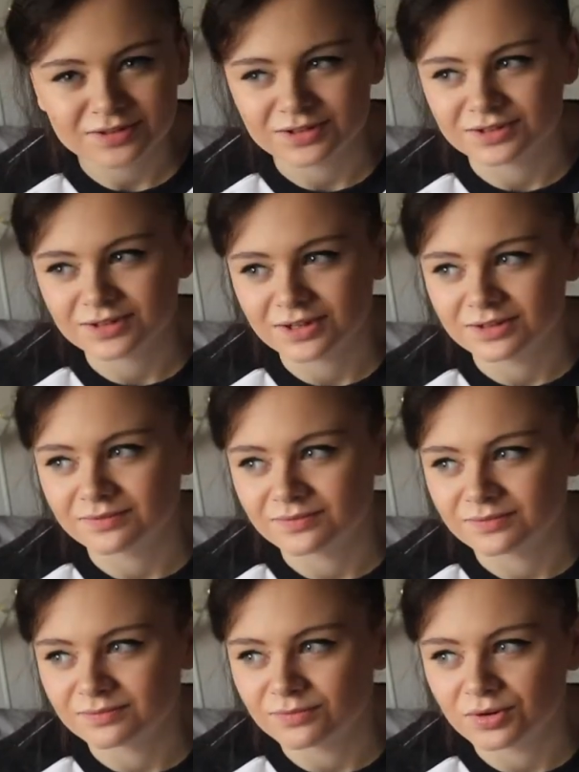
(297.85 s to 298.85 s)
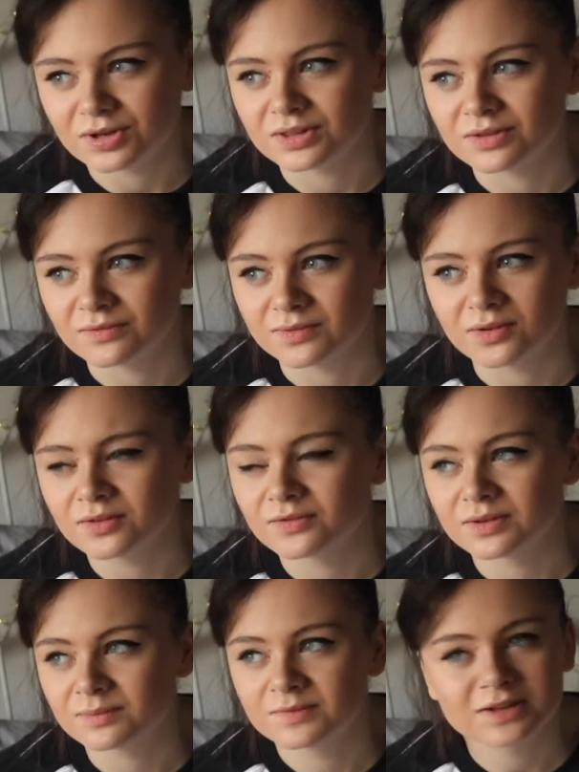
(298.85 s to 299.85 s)
I just kind of wanted to vlog
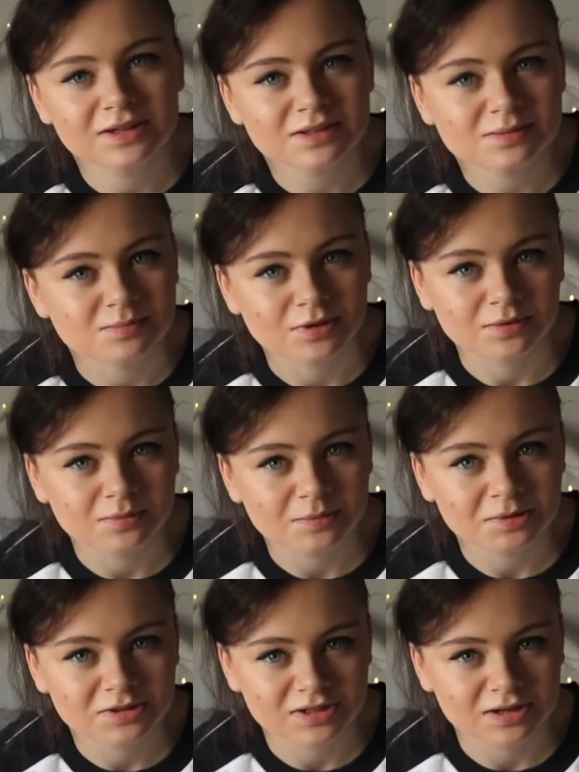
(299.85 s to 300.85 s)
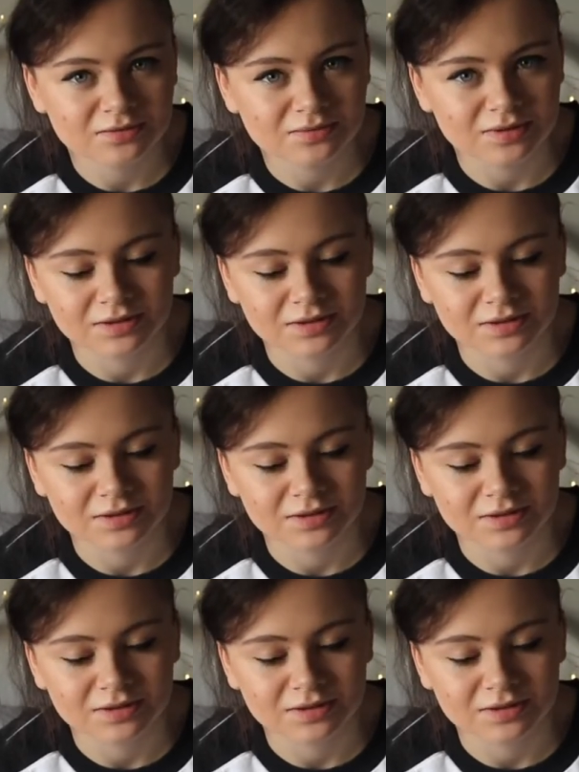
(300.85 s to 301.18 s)
some things and put them on my channel,